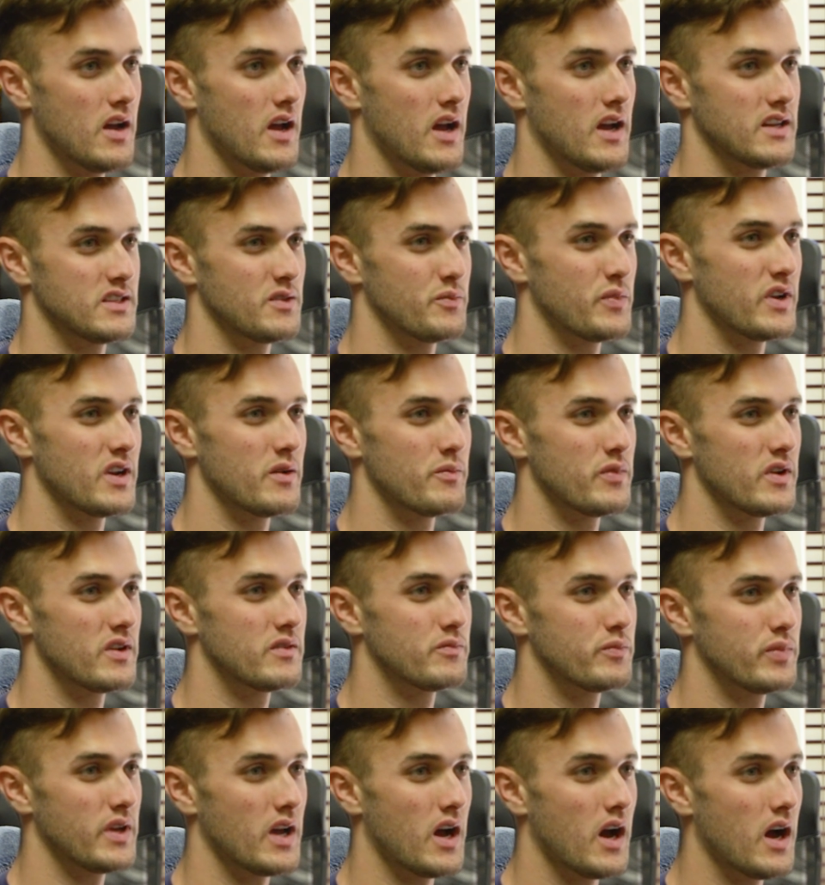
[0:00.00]
Has it been a
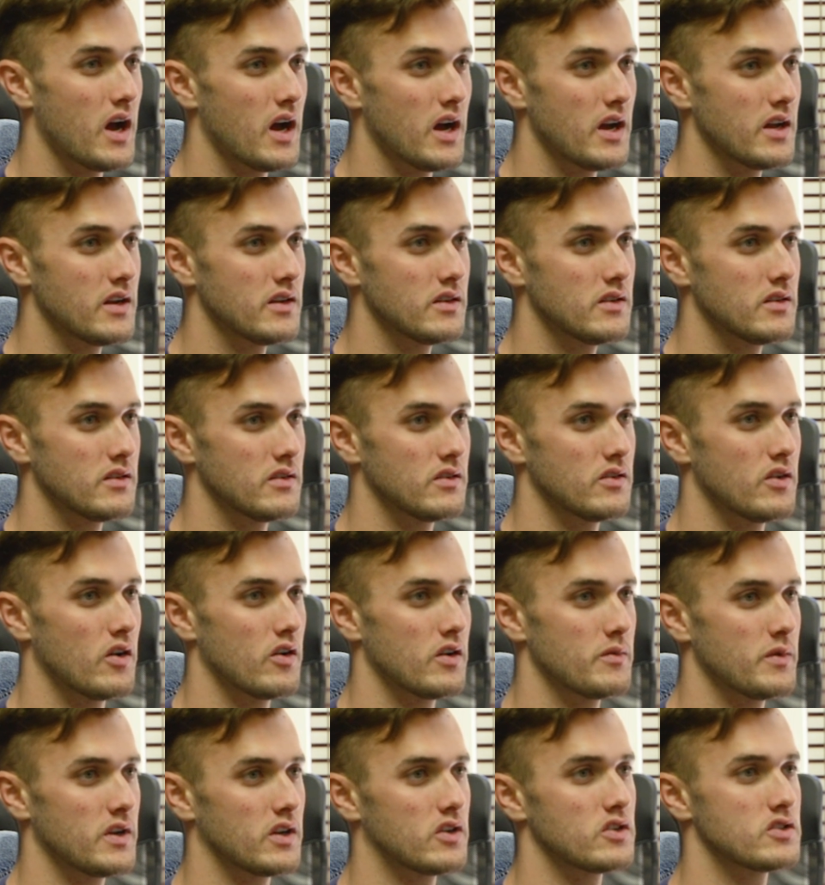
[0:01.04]
bit behind? Yeah, you know
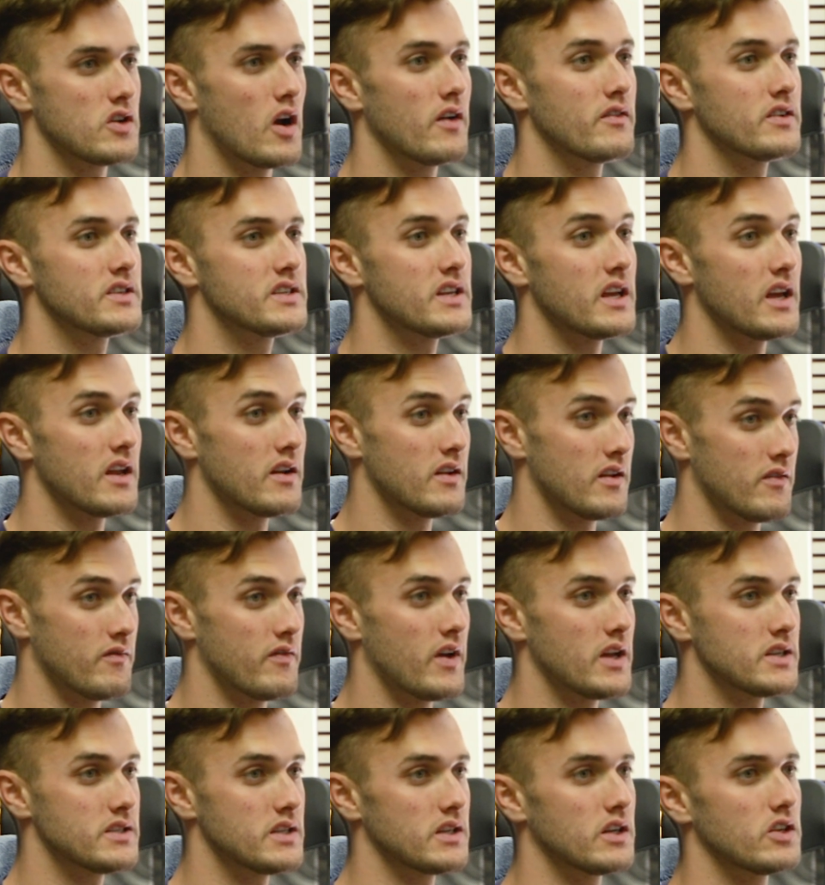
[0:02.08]
I mean, because obviously in
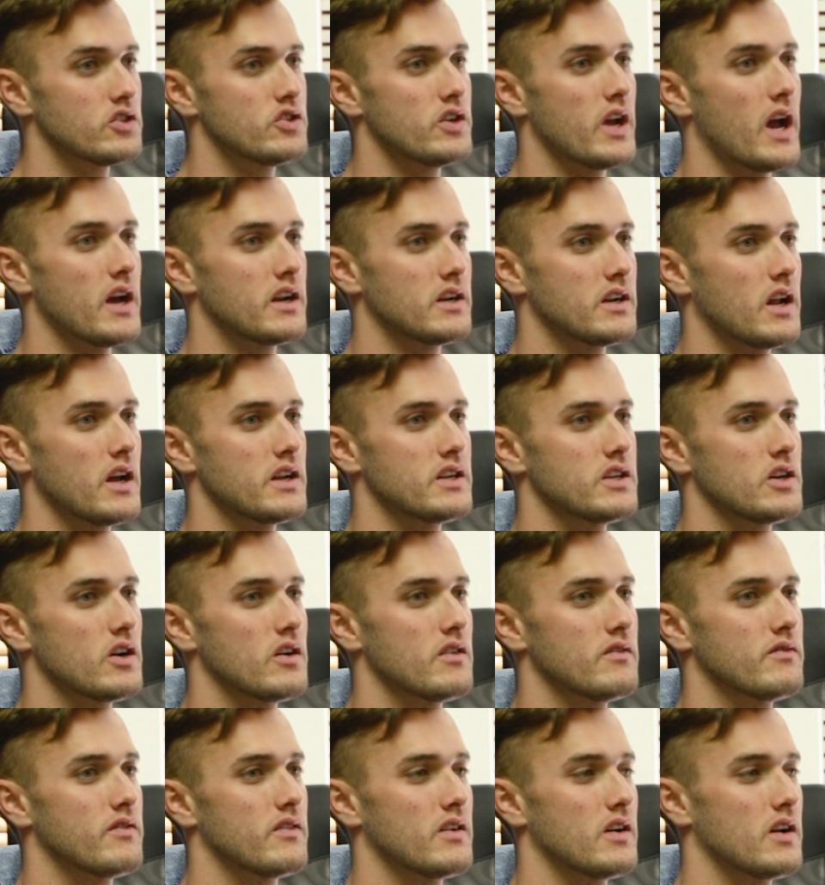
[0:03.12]
investing it, you had an idea
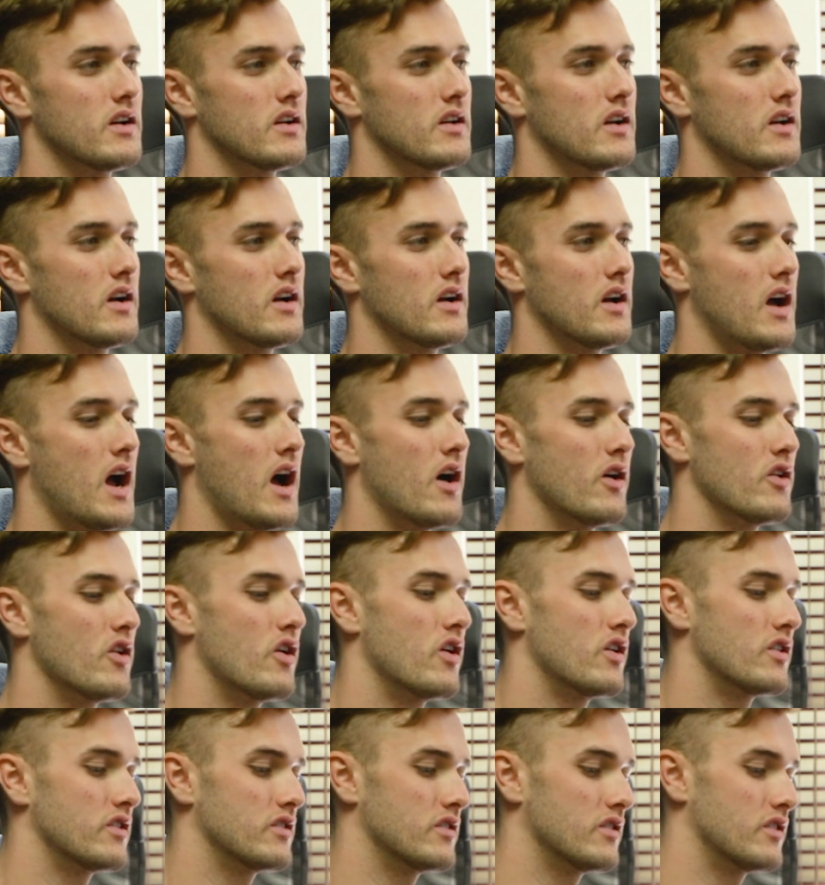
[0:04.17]
of how
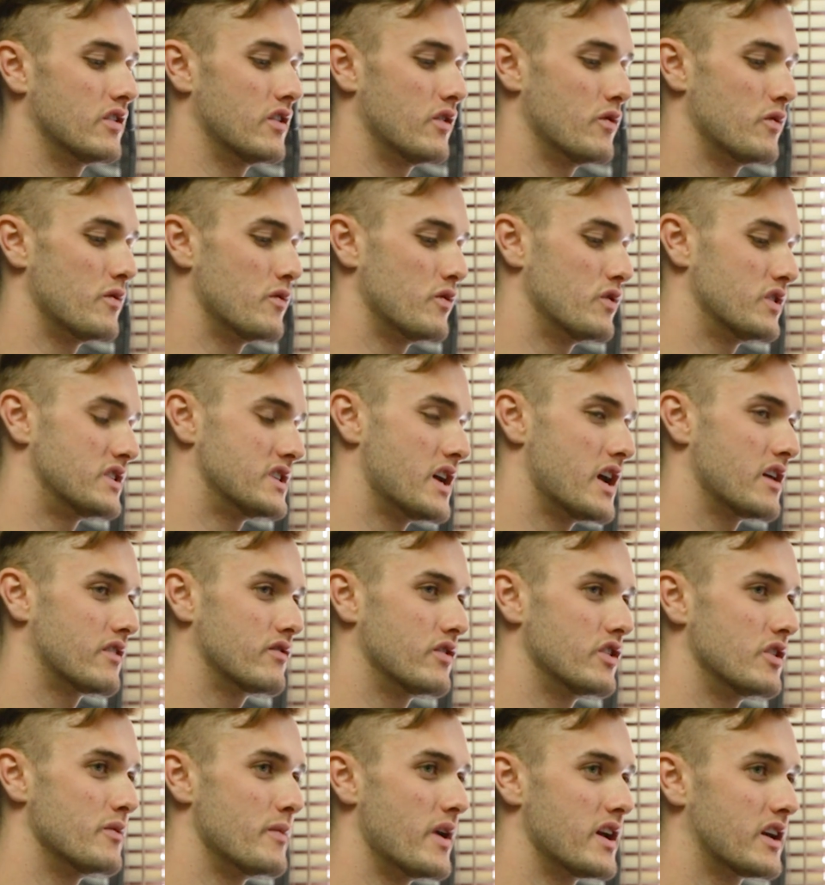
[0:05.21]
long it would take
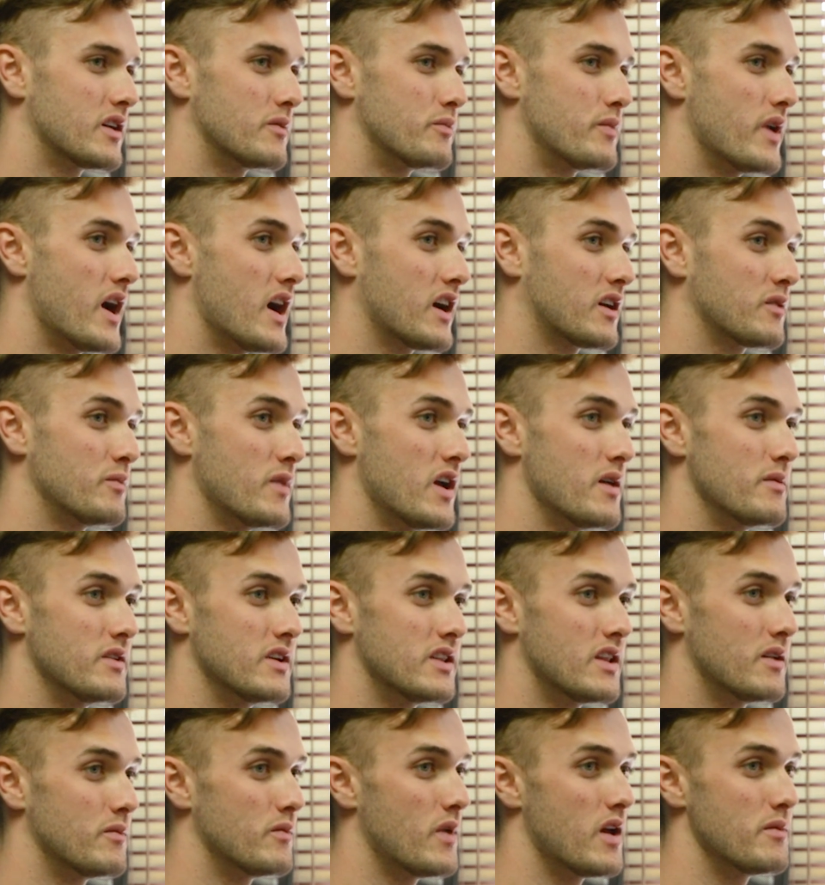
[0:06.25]
for you to make it back, maybe,
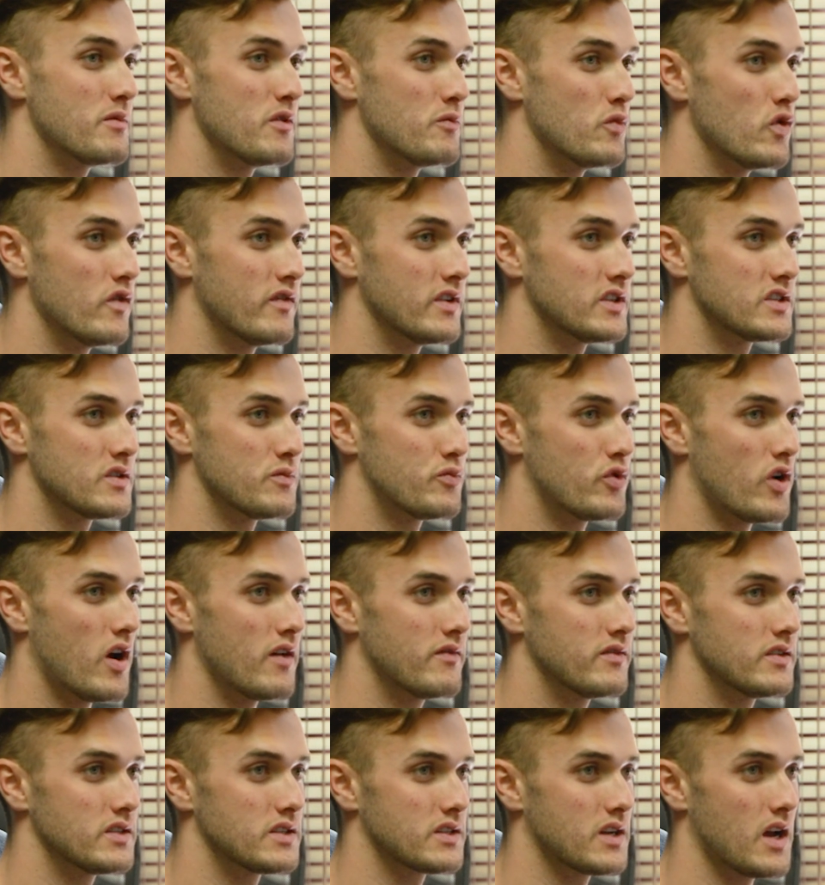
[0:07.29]
and then maybe move into
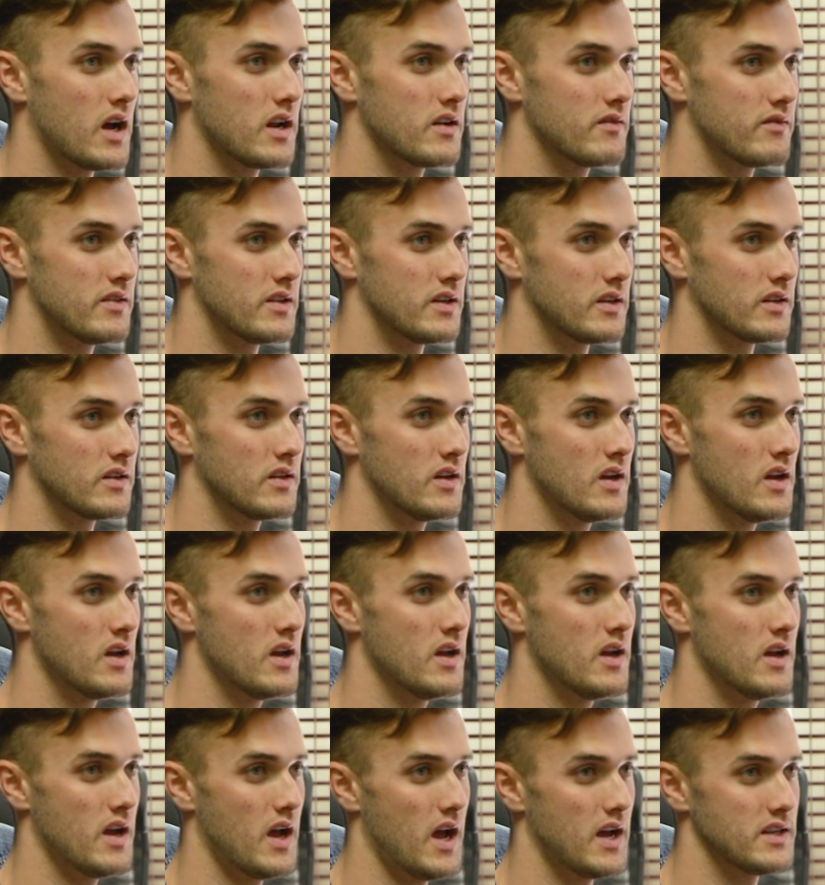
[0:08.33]
profits, kind of thing. Yeah,
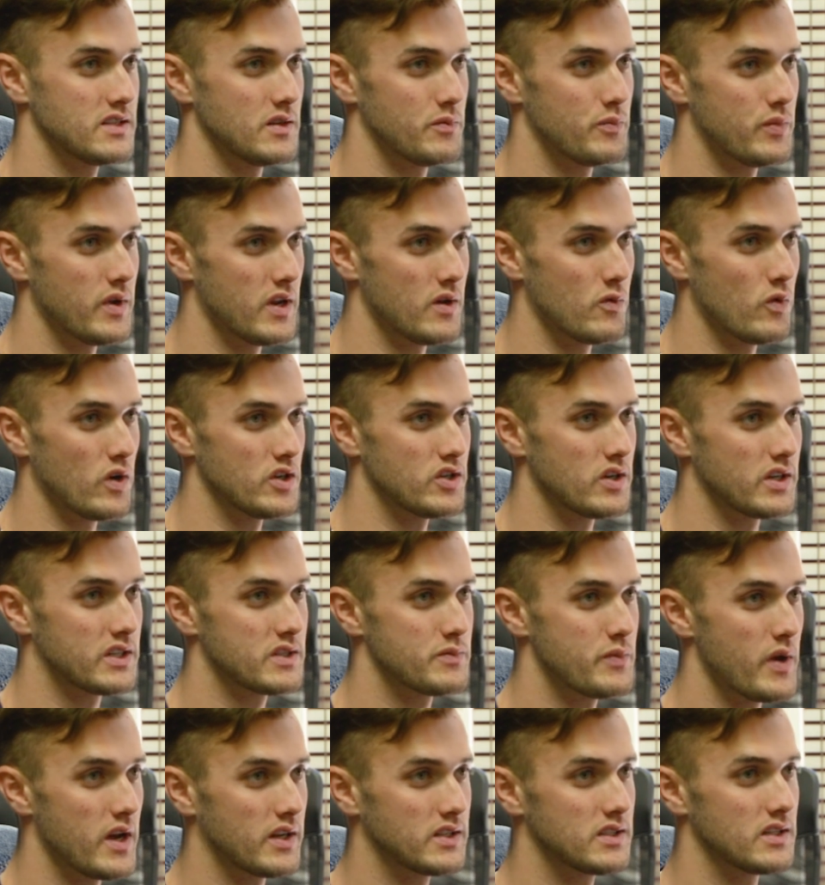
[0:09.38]
yeah. Has it been what you
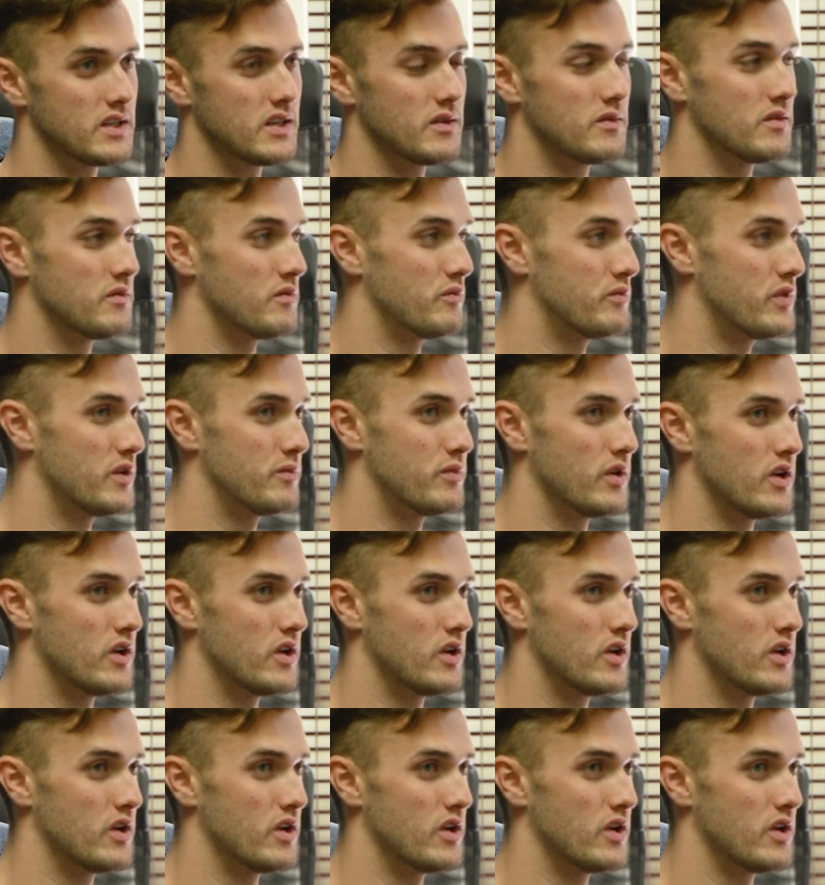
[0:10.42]
expected, but